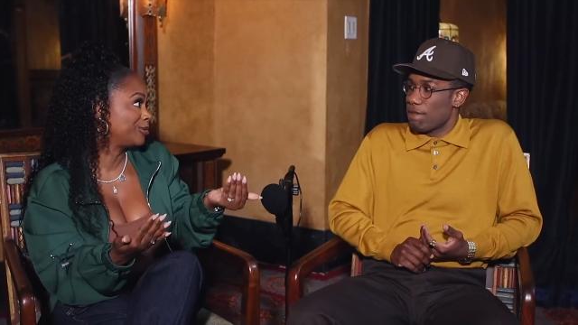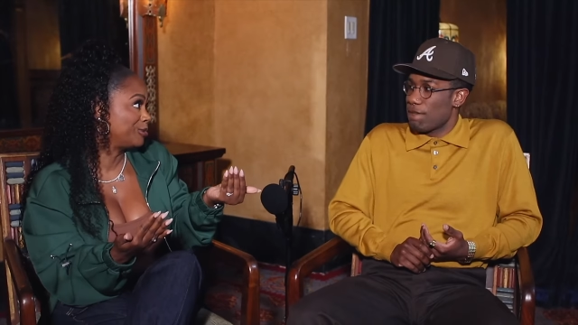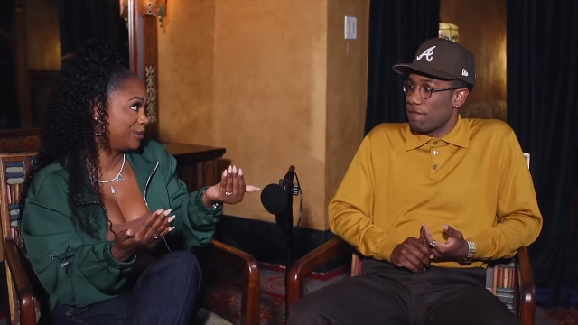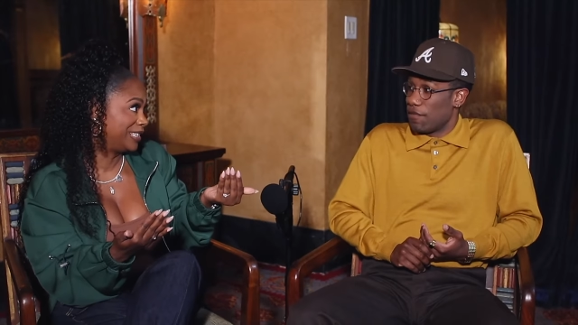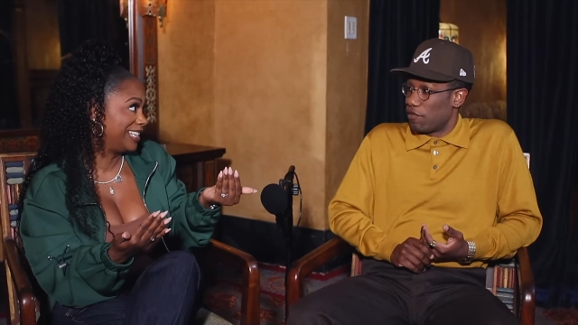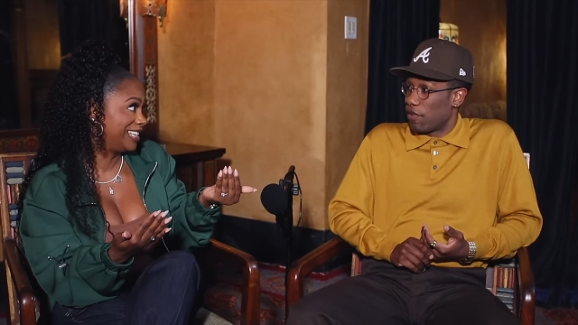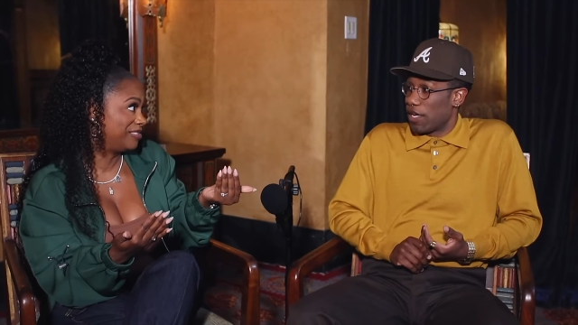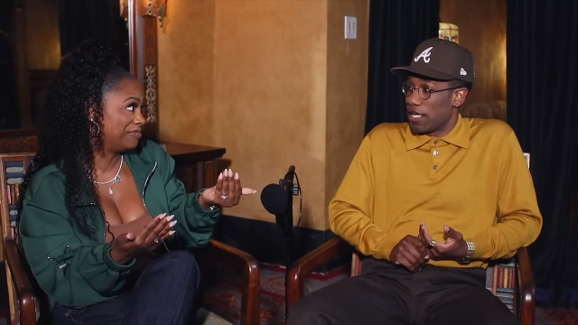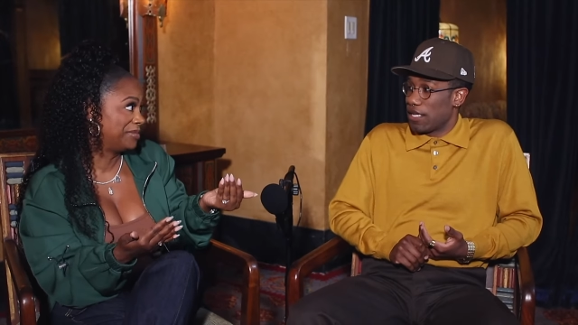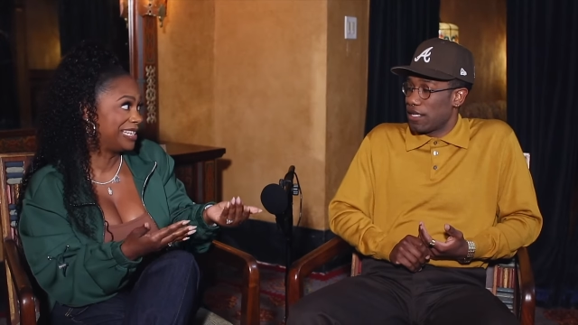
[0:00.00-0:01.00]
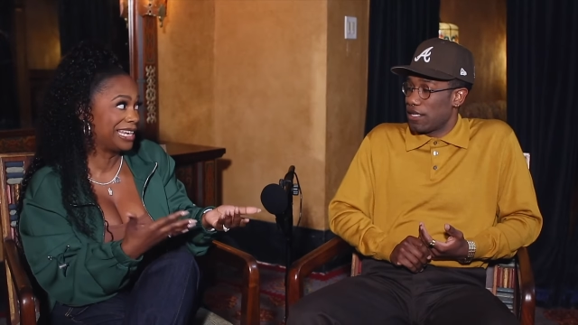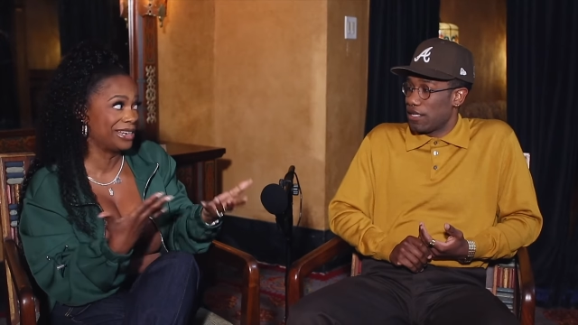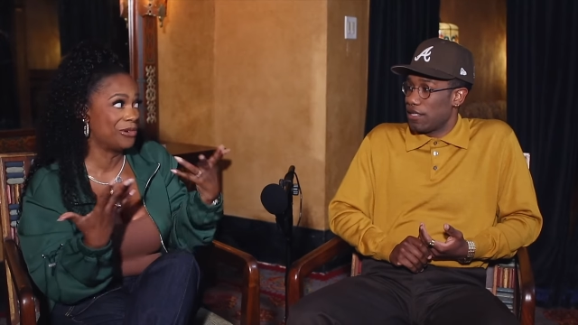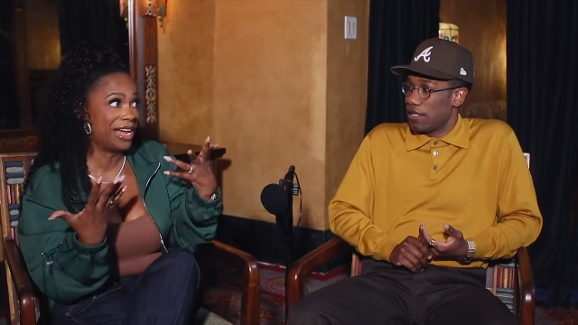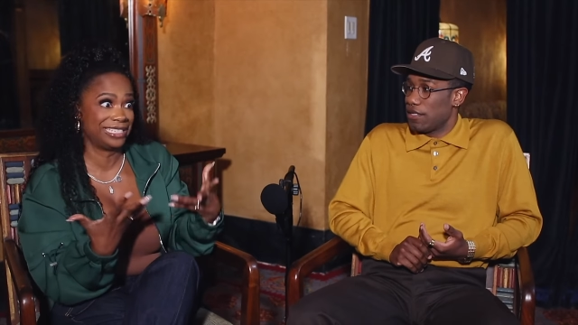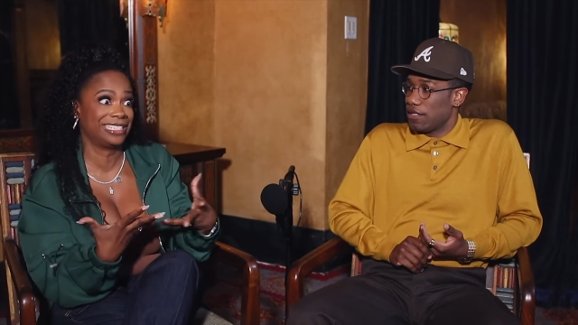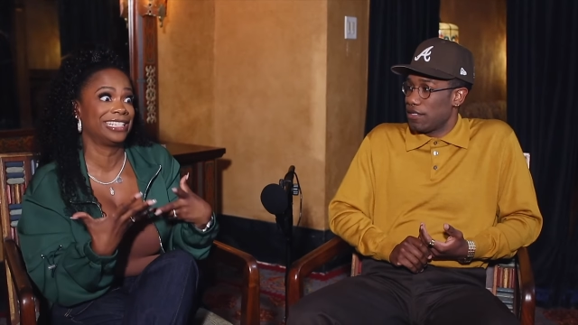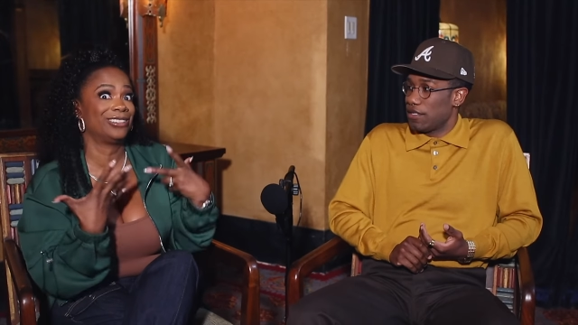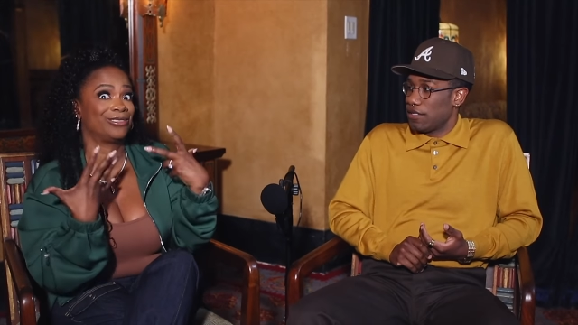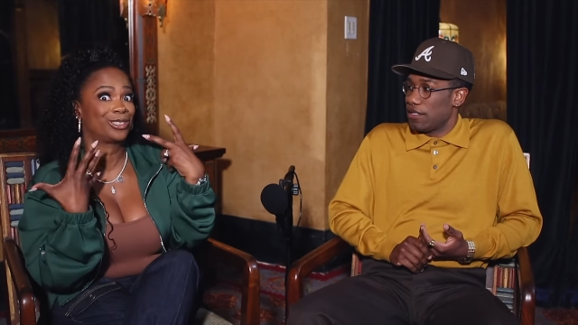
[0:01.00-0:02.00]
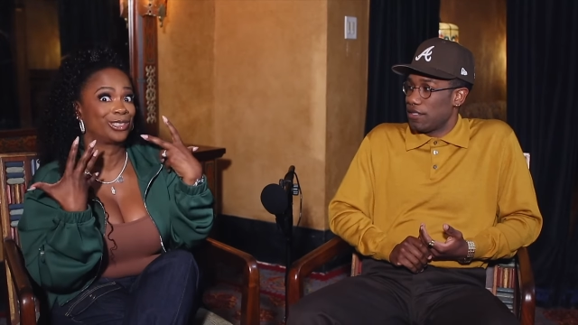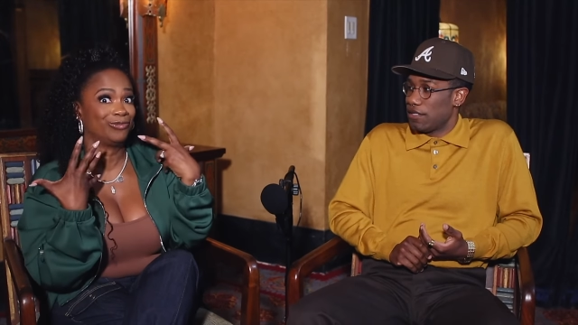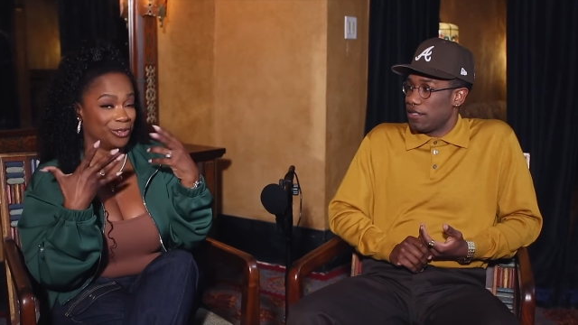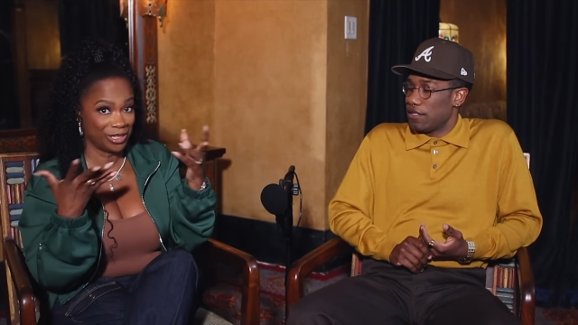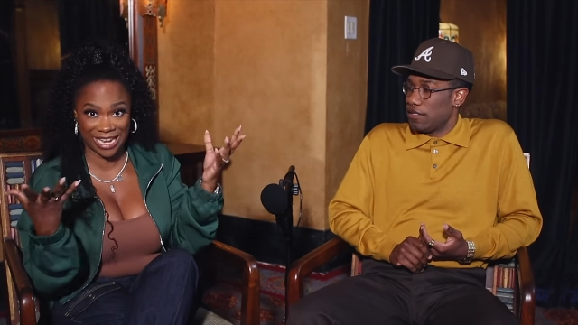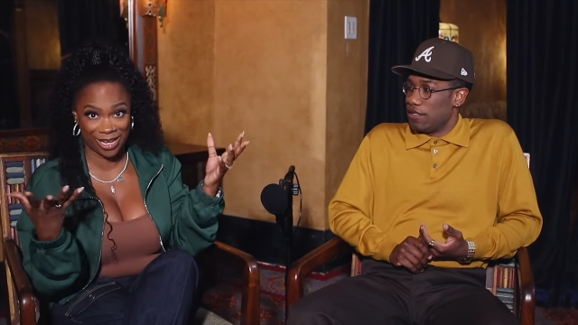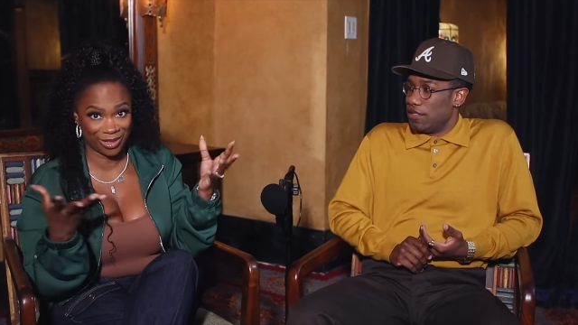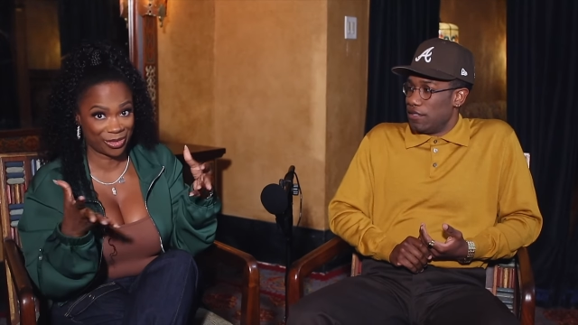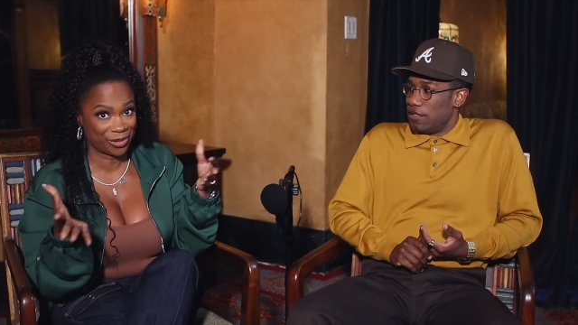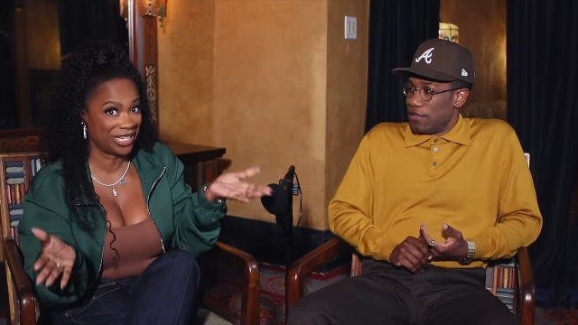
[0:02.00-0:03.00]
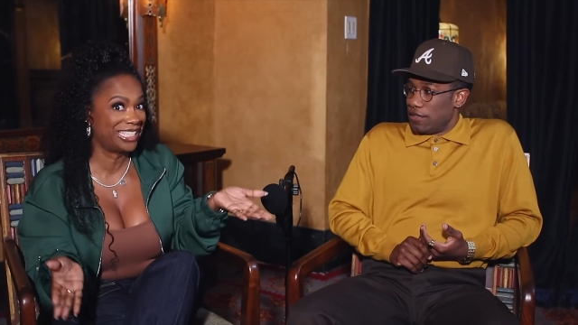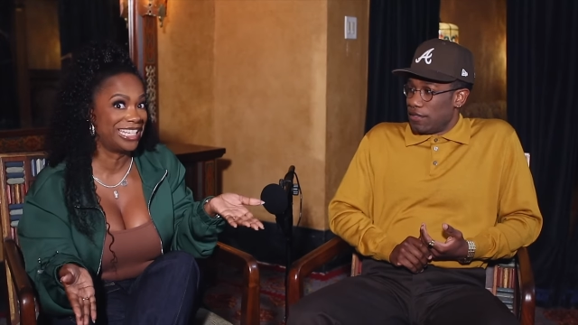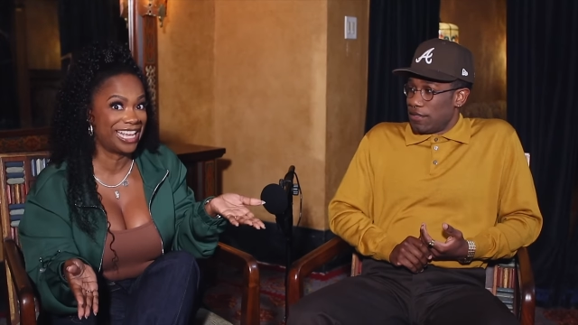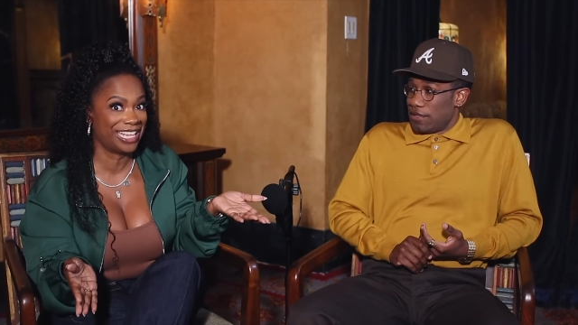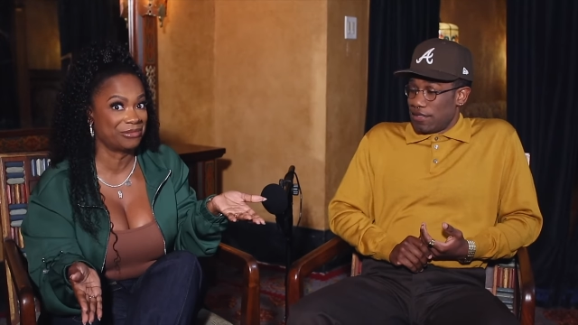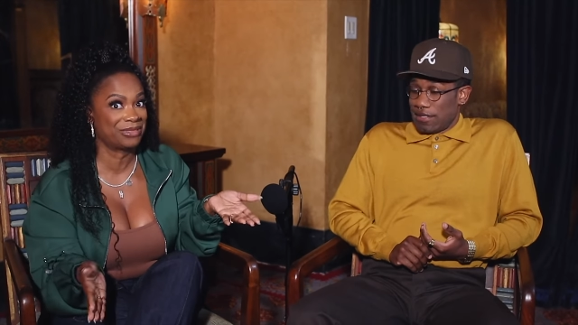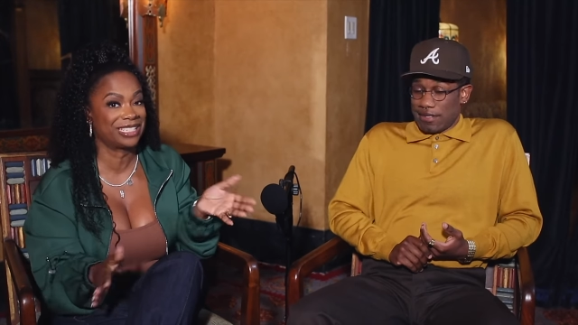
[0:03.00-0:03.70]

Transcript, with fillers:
Speaker 1: through it. Right. But they watched it full out 3 times,